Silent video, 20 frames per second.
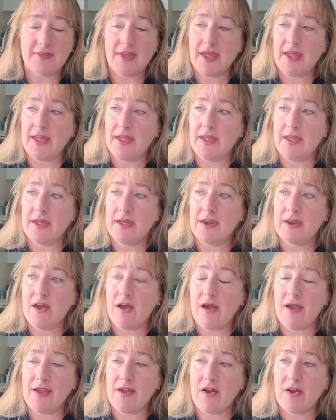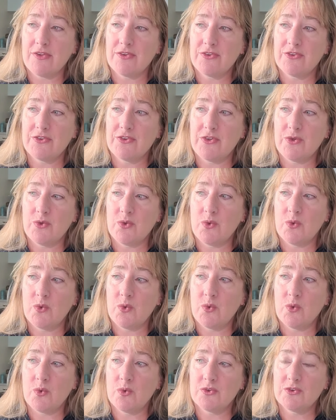And I got
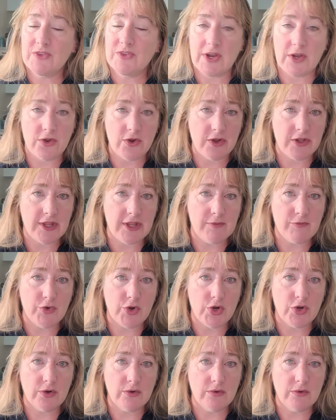to settle her claim for her